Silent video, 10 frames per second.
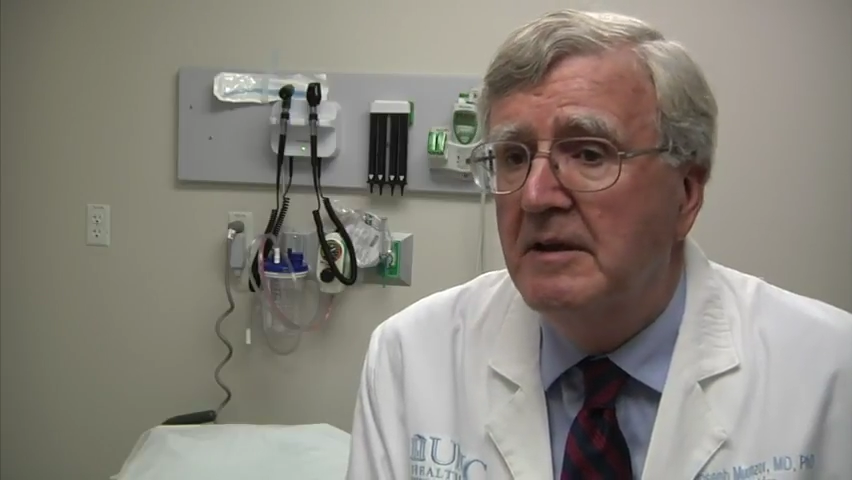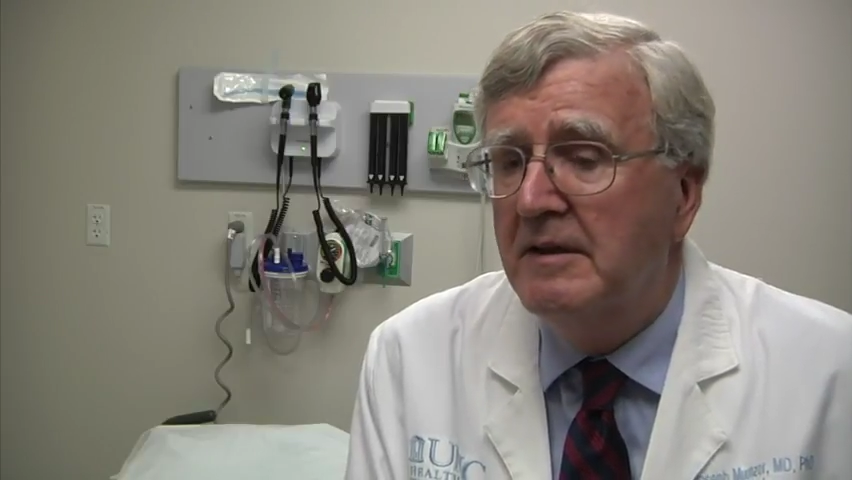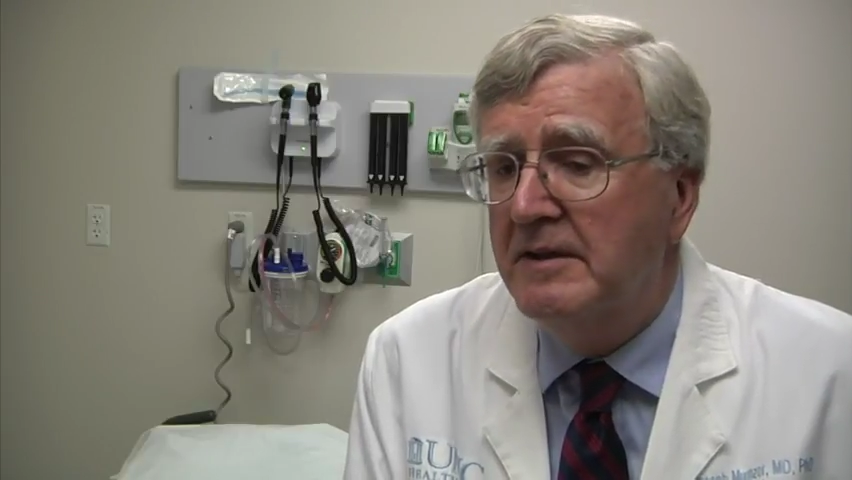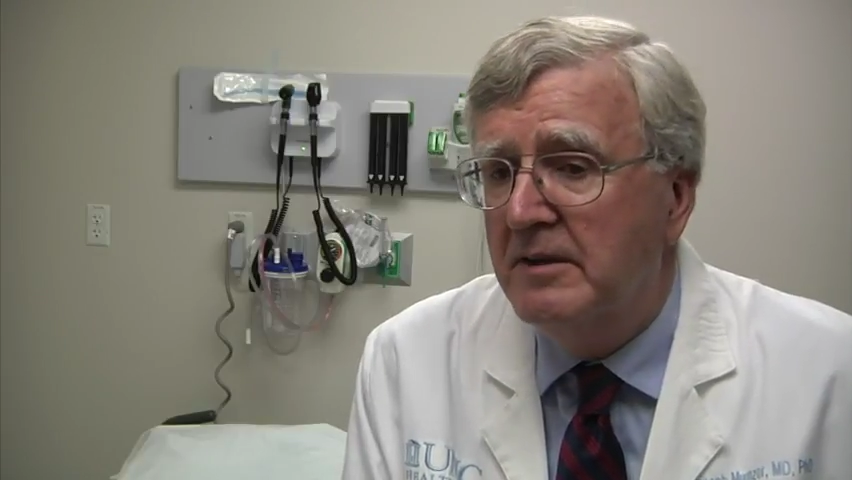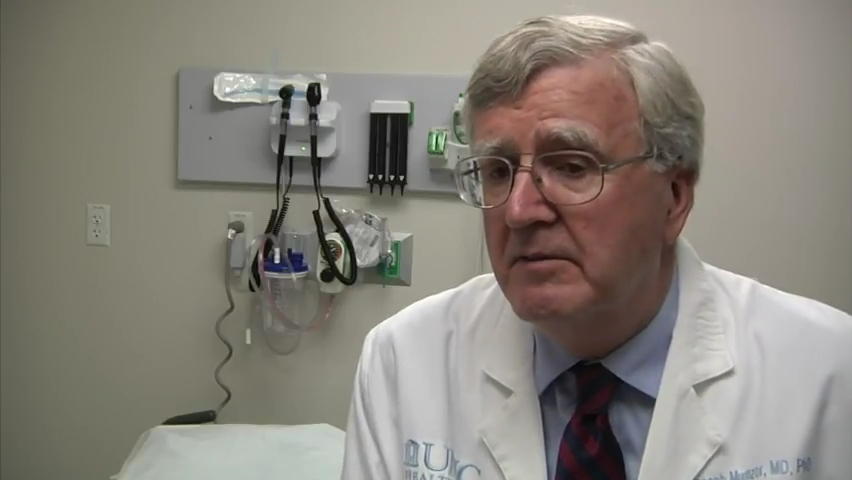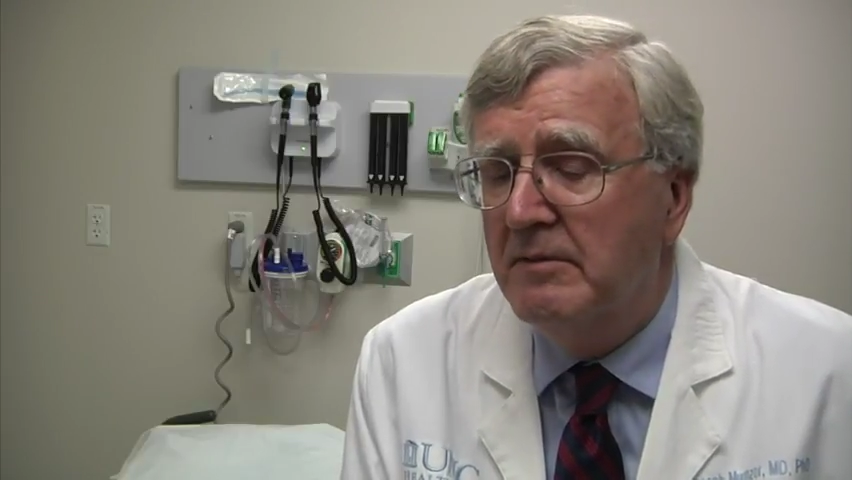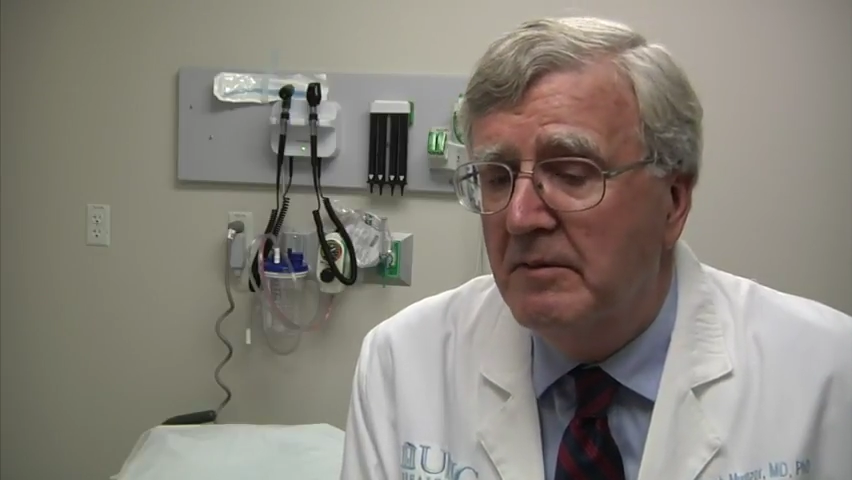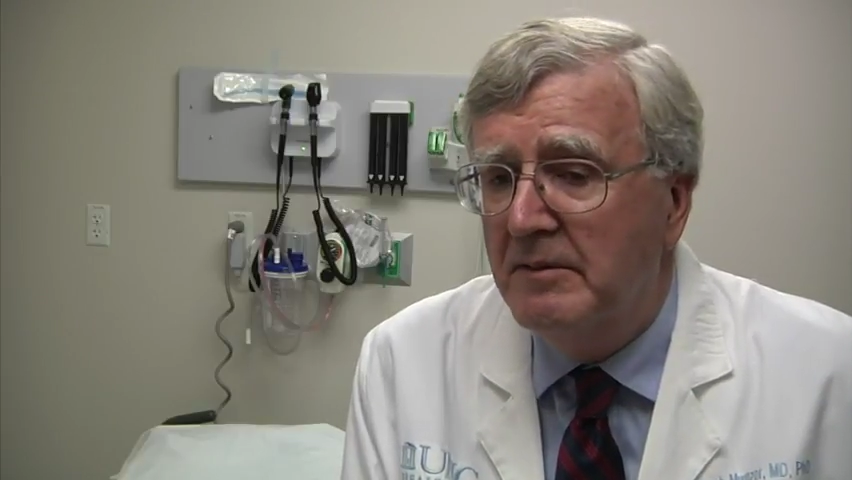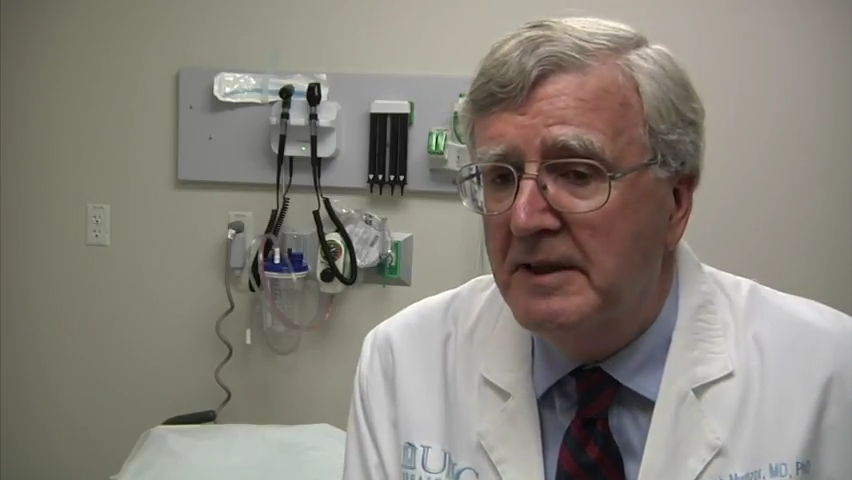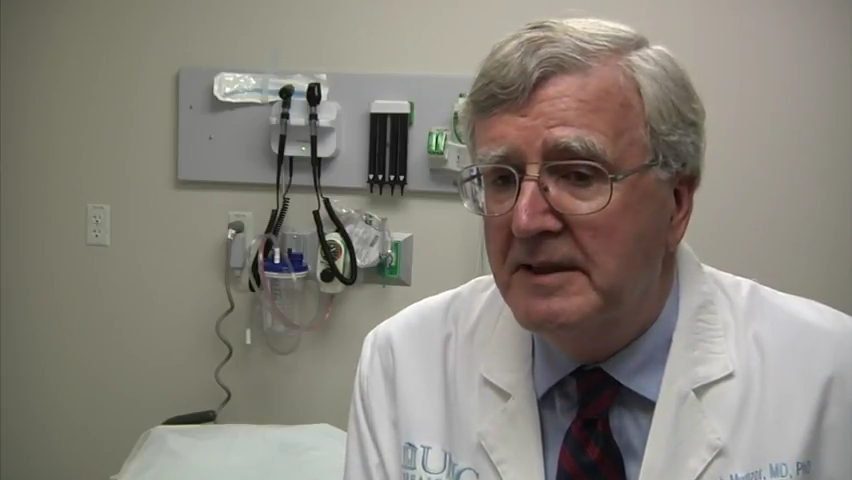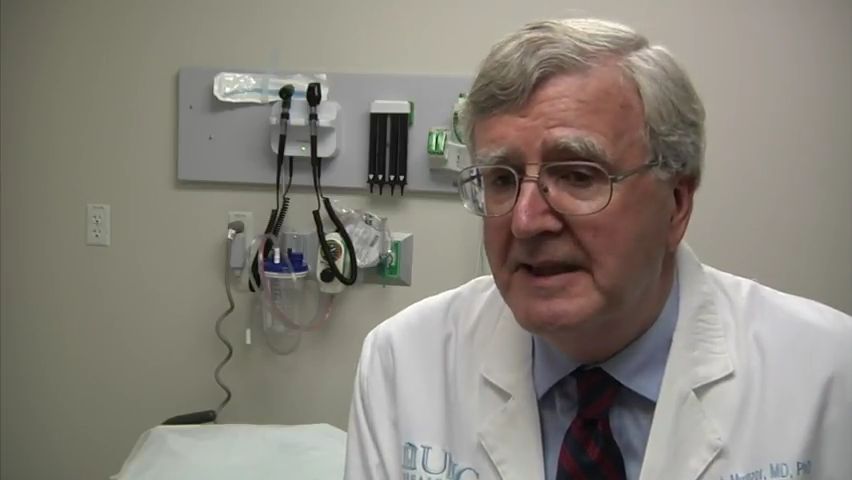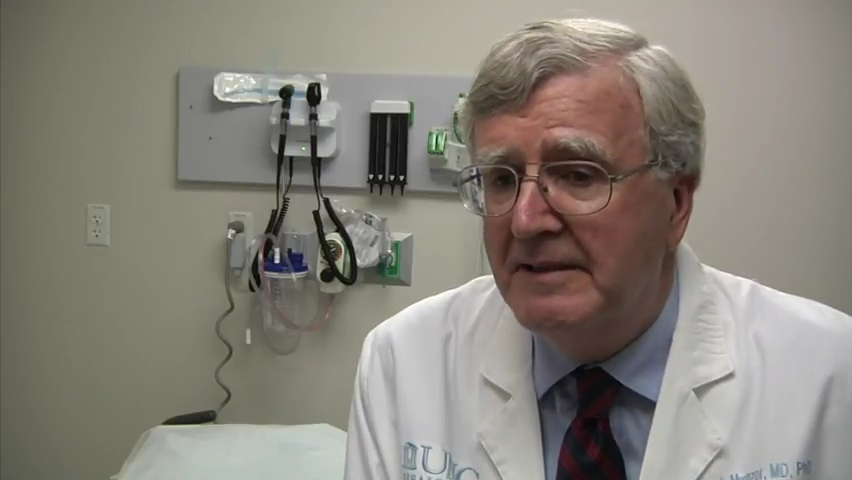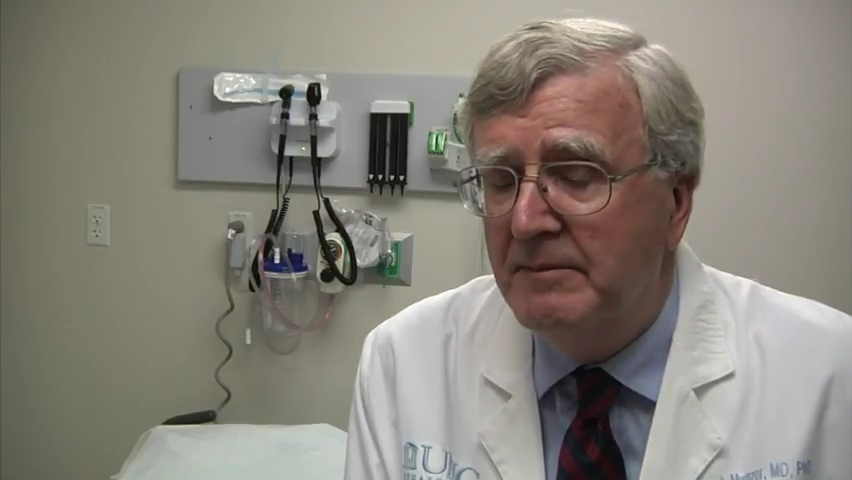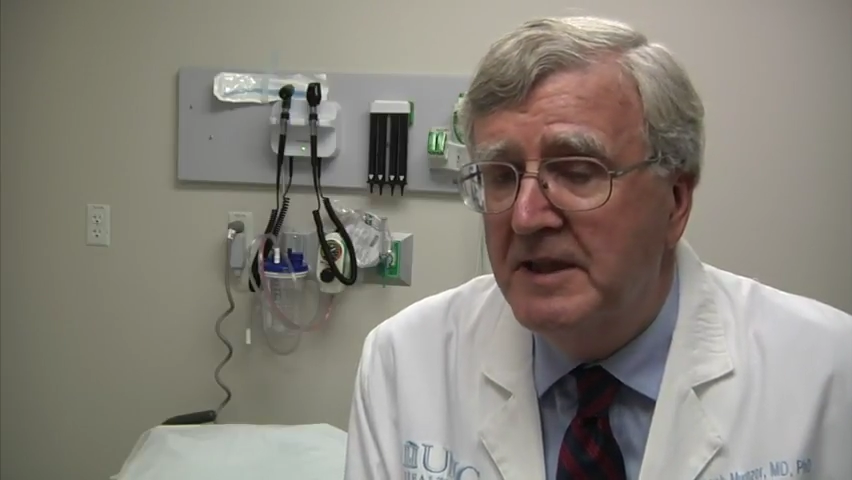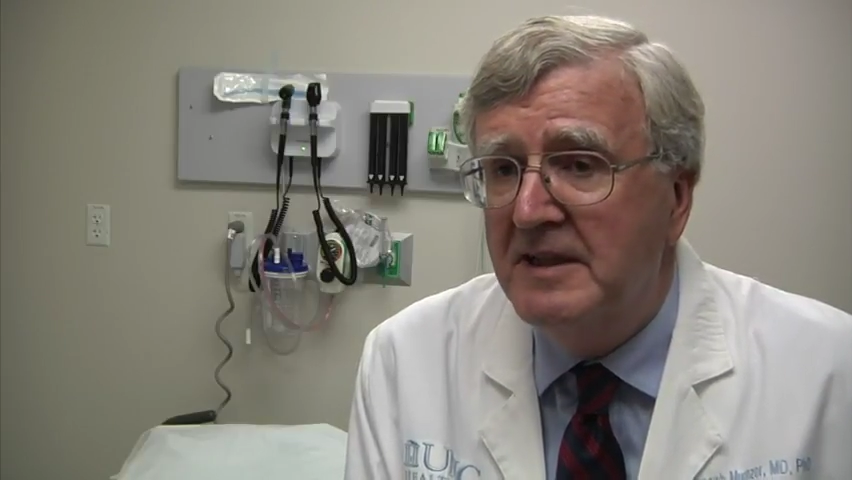the
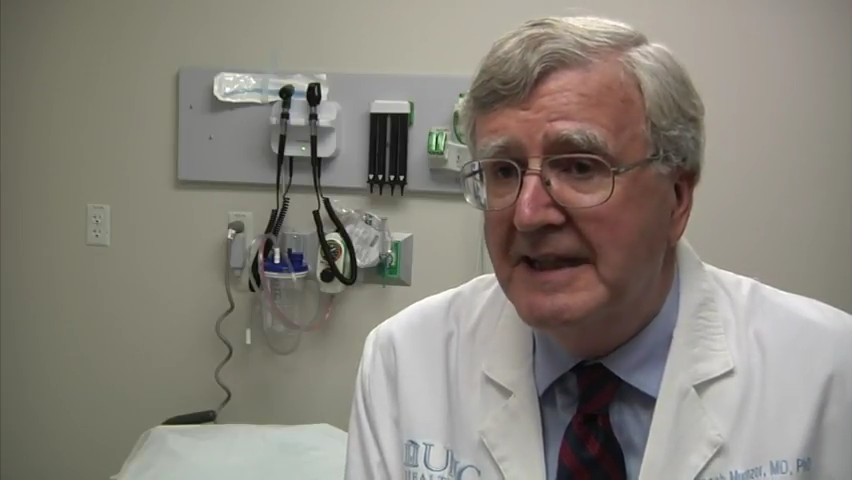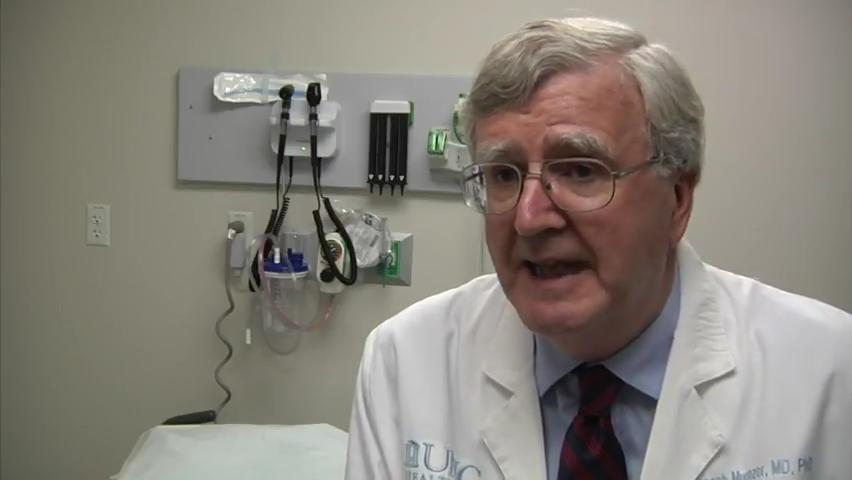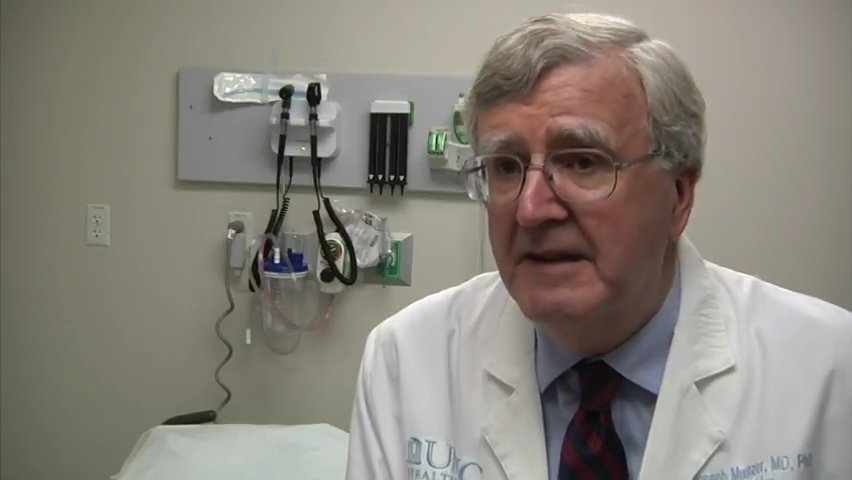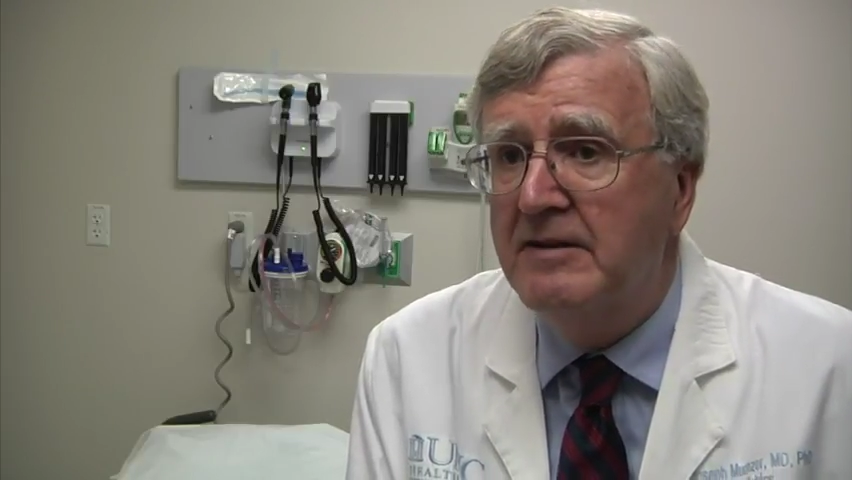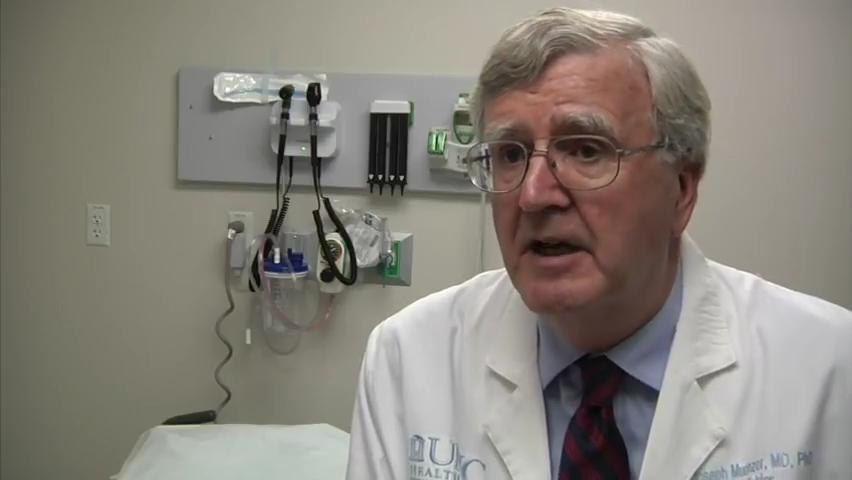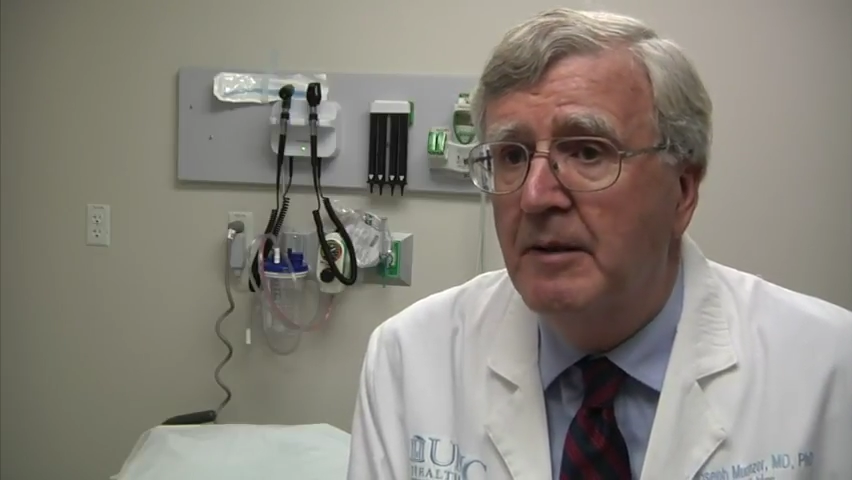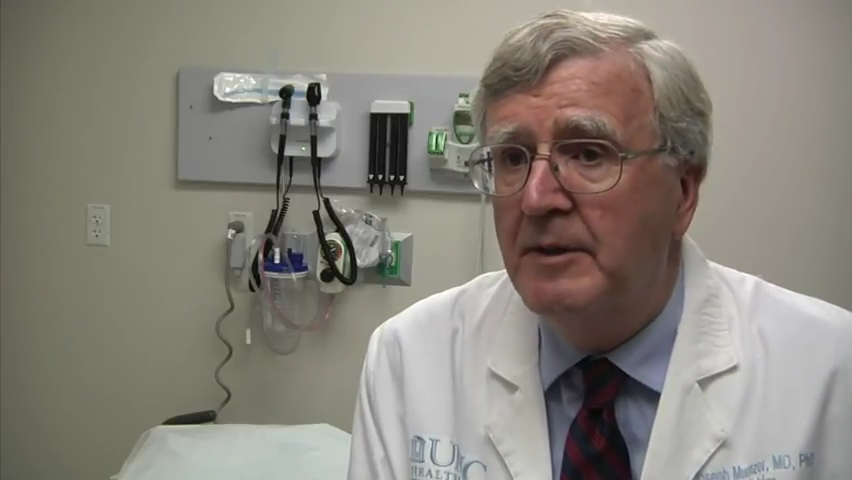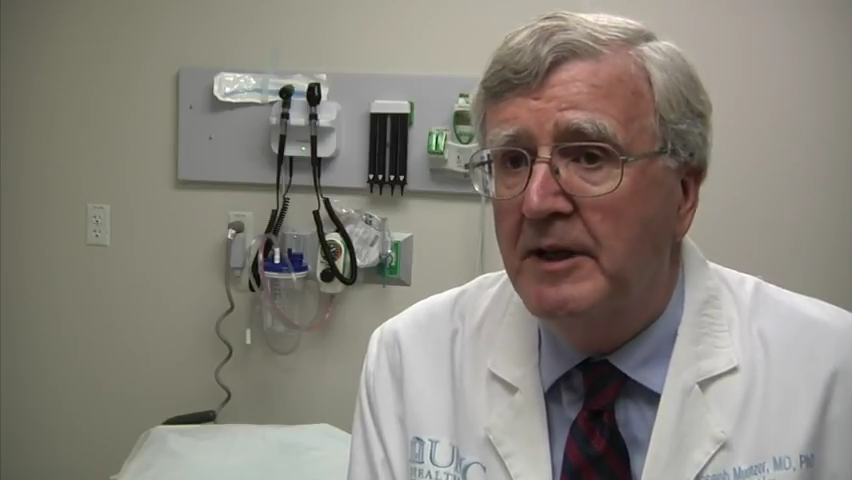missing enzyme and